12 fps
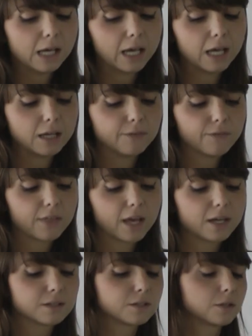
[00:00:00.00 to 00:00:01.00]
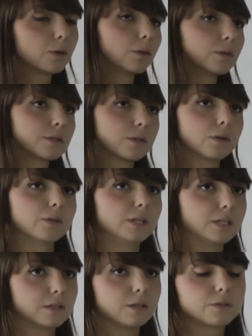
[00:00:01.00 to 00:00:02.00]
and that also
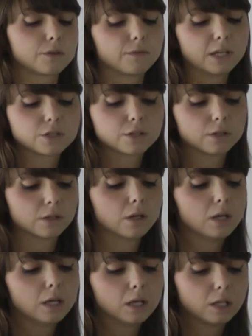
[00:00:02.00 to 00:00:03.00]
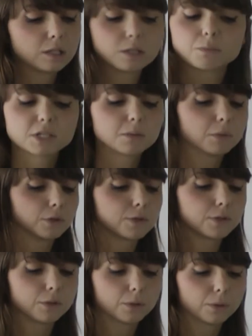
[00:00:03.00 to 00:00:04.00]
this intervention, it is possible
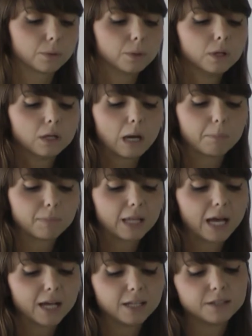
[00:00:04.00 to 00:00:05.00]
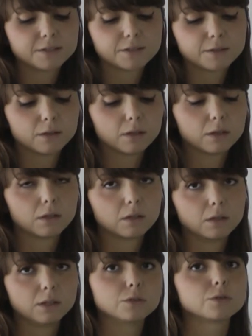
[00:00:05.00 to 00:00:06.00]
to apply
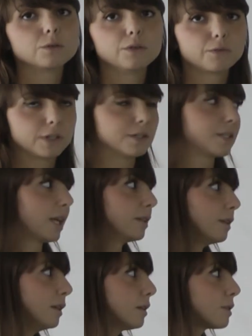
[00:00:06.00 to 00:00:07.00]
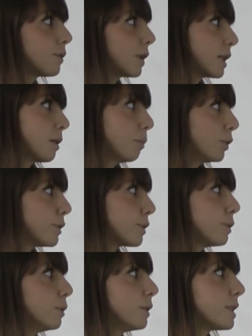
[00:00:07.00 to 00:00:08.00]
it into different settings, for example,
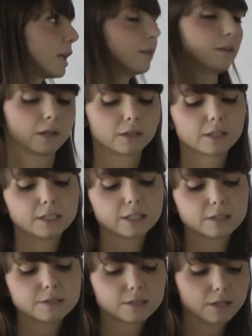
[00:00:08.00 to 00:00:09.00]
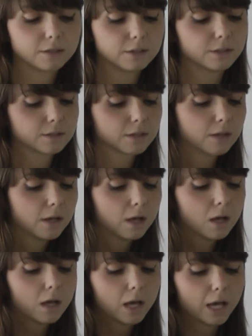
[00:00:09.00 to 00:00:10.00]
school setting and clinical settings.
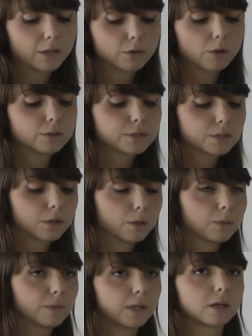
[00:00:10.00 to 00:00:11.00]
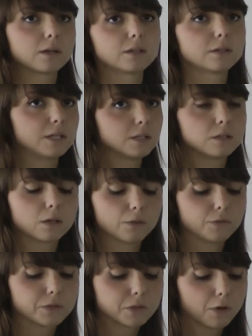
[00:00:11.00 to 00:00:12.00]
And also the characteristic
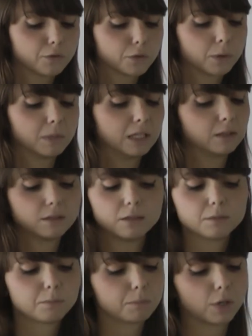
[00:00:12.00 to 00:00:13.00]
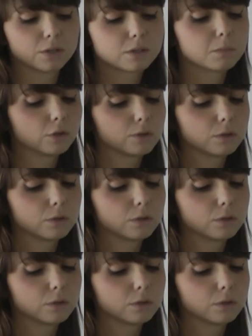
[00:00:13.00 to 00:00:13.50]
of the software made it possible